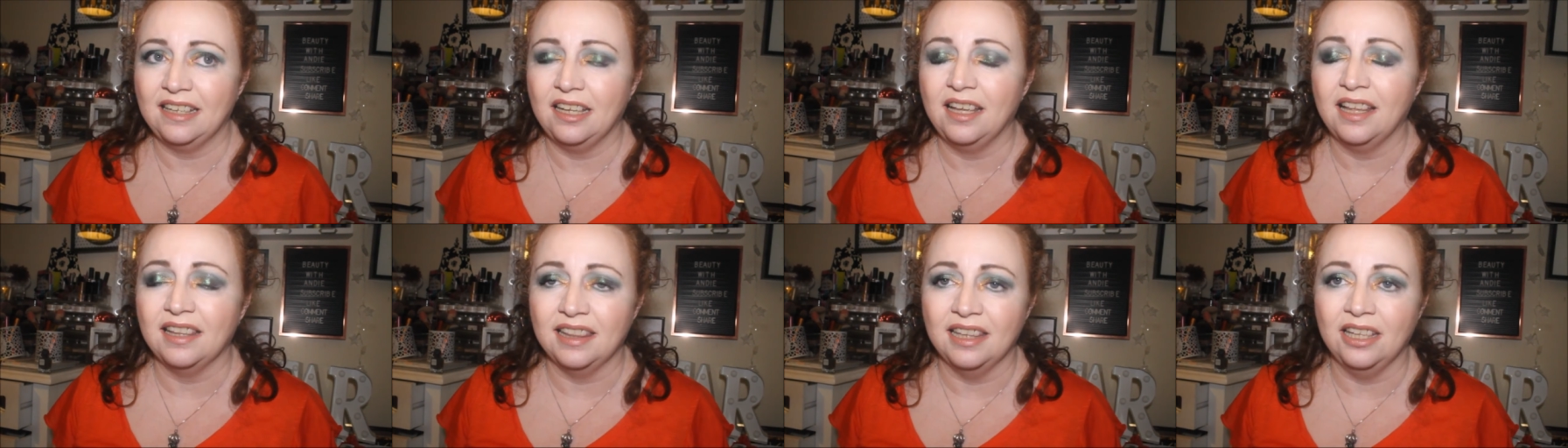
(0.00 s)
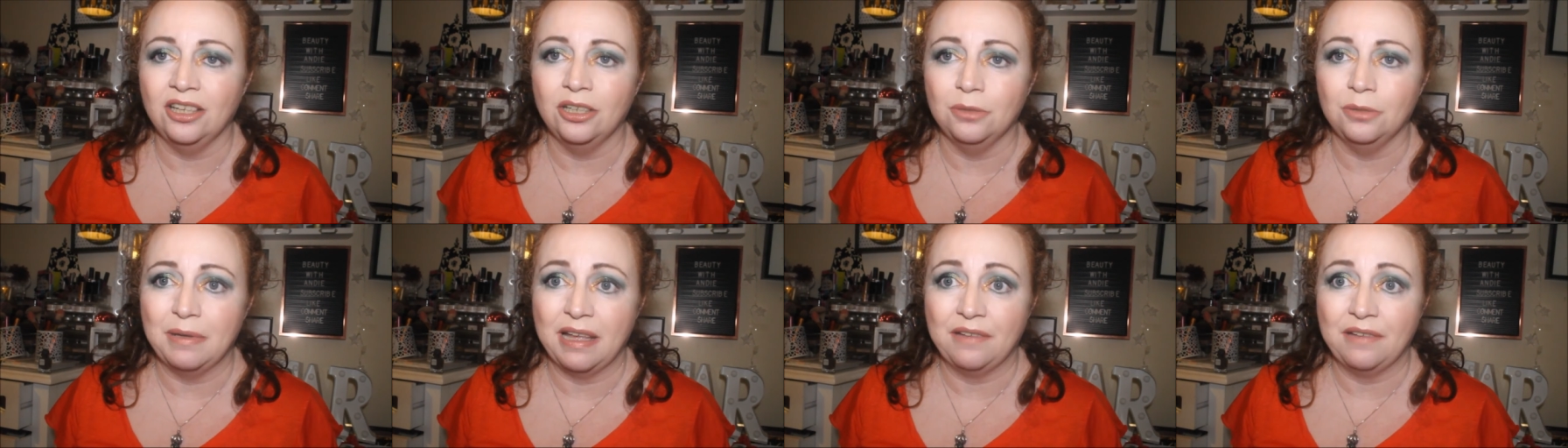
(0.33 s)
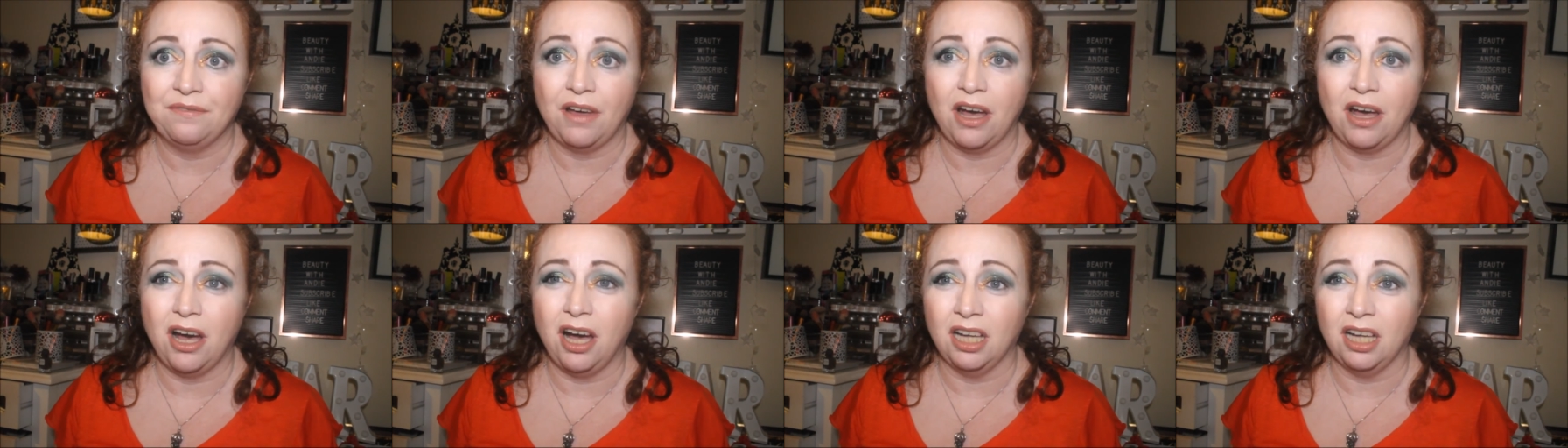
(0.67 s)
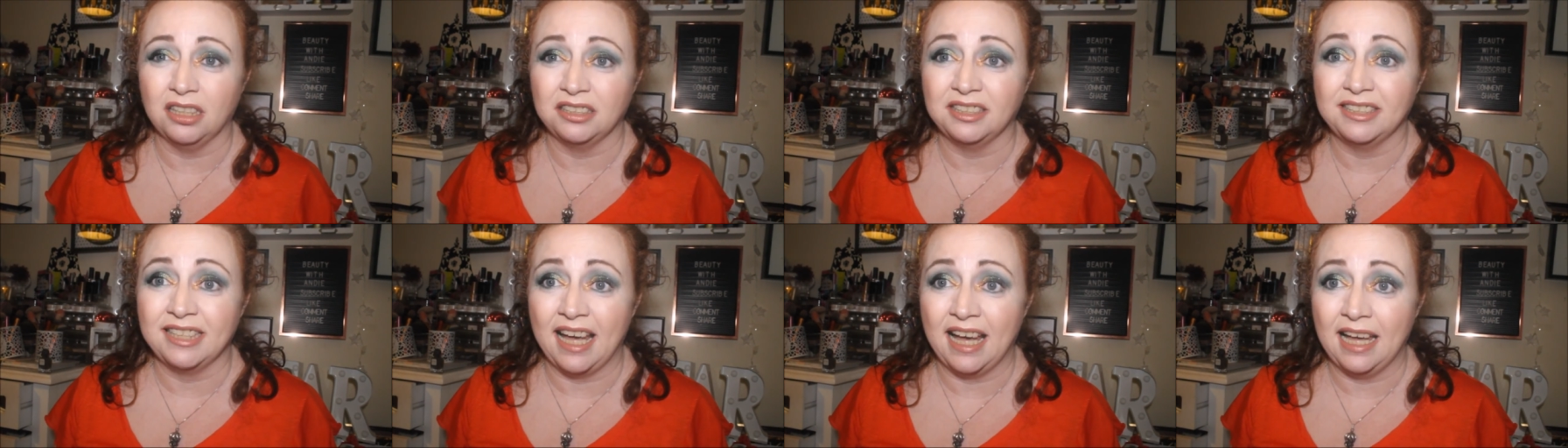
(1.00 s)
a little bit of a
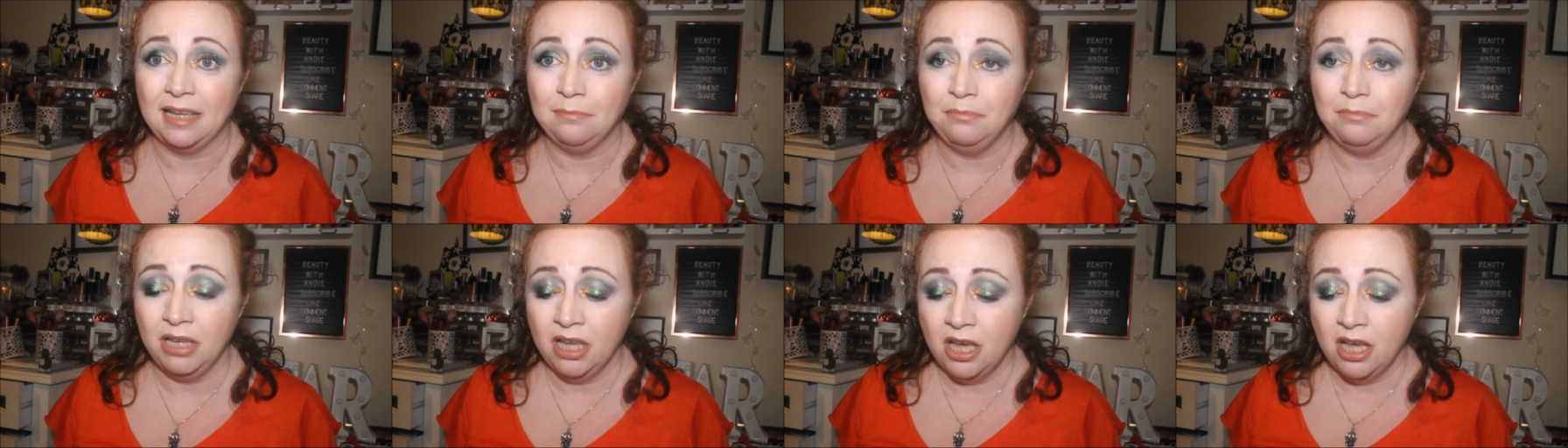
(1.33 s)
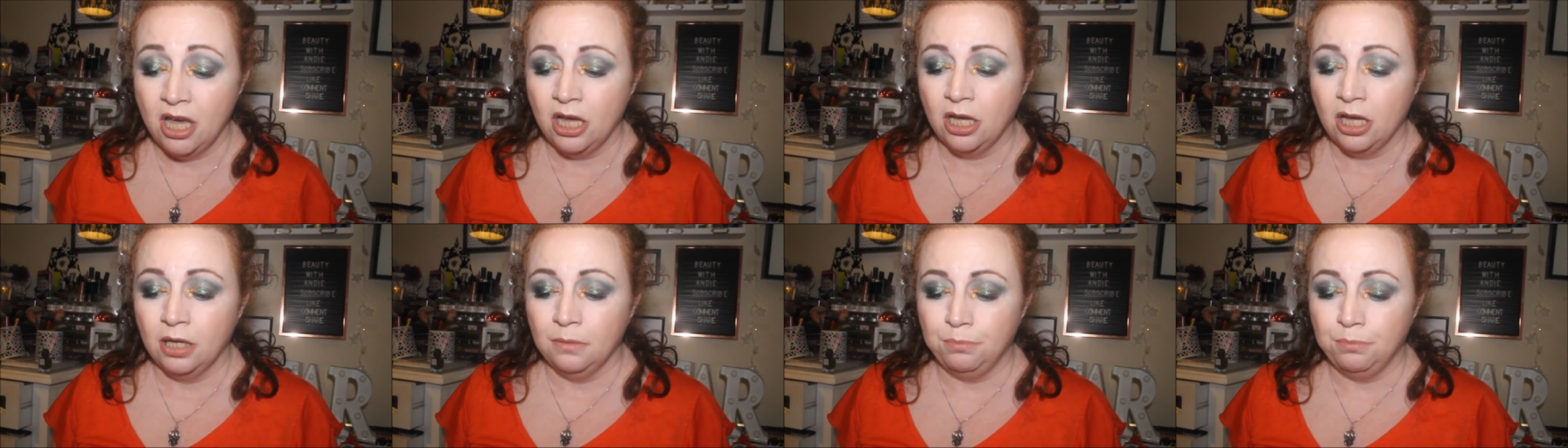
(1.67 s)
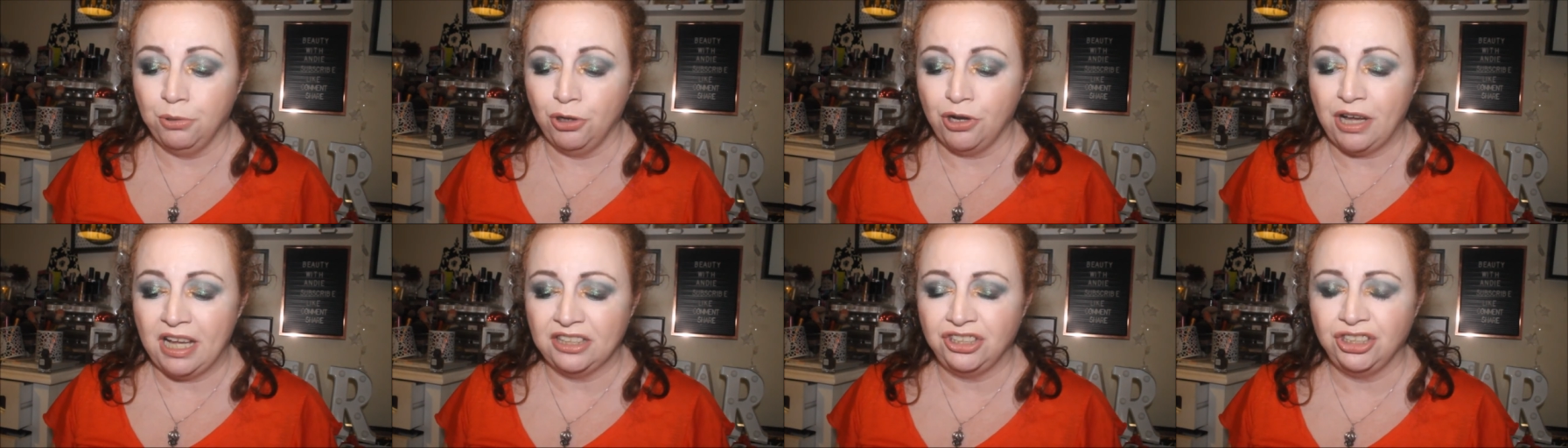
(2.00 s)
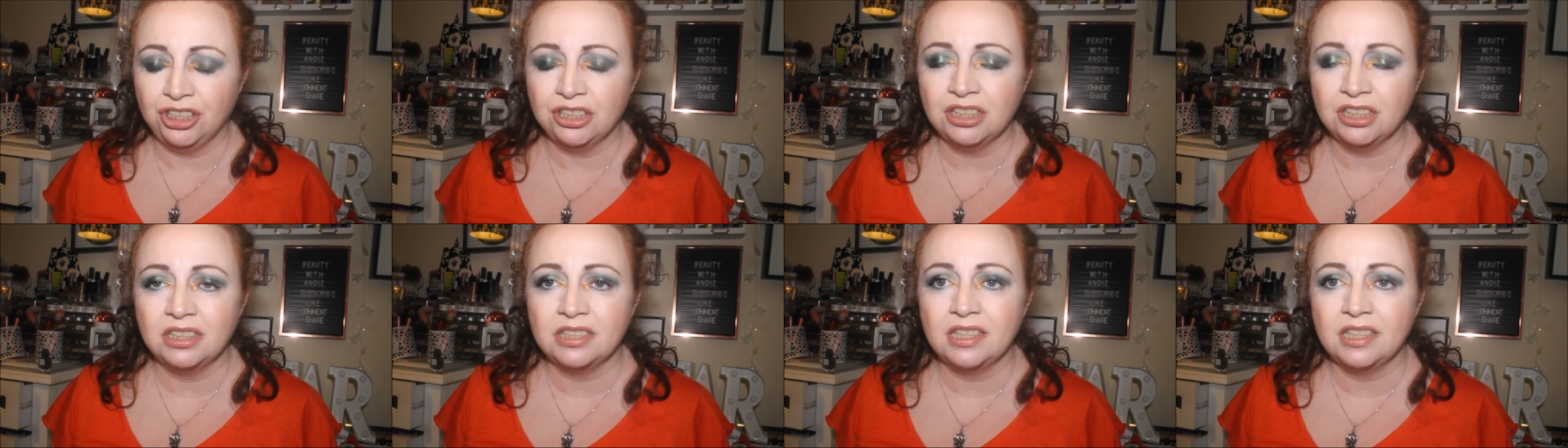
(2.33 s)
hard time but I
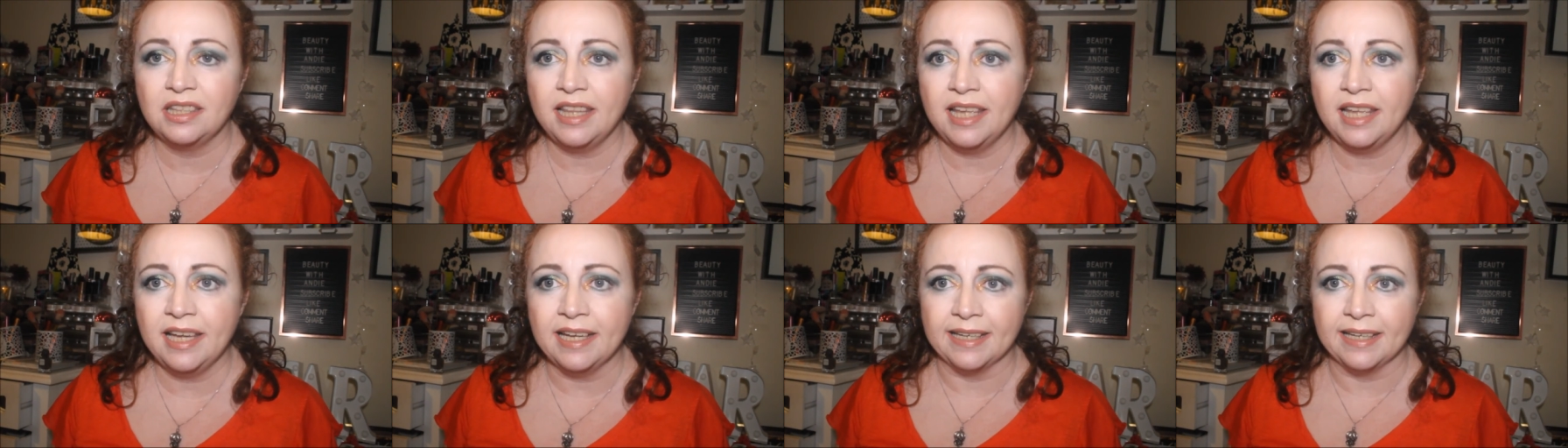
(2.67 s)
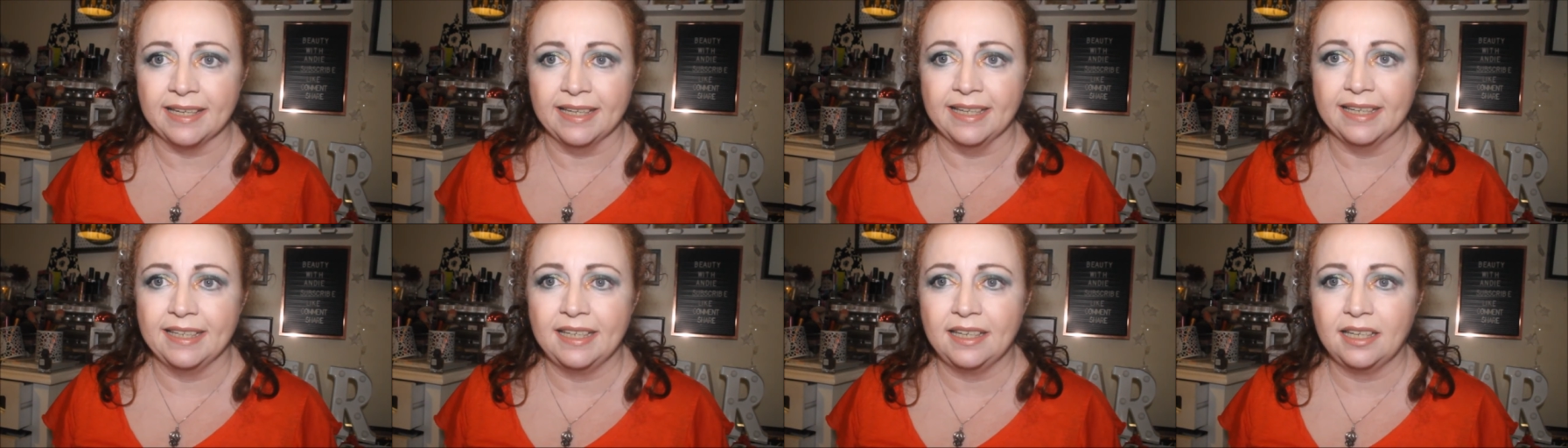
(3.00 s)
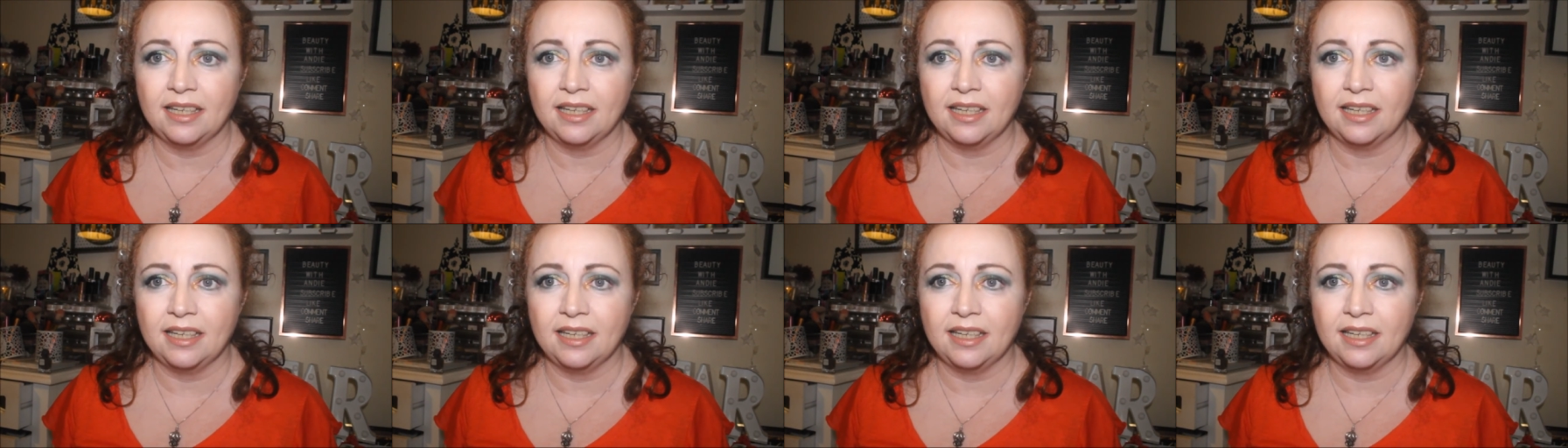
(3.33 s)
just think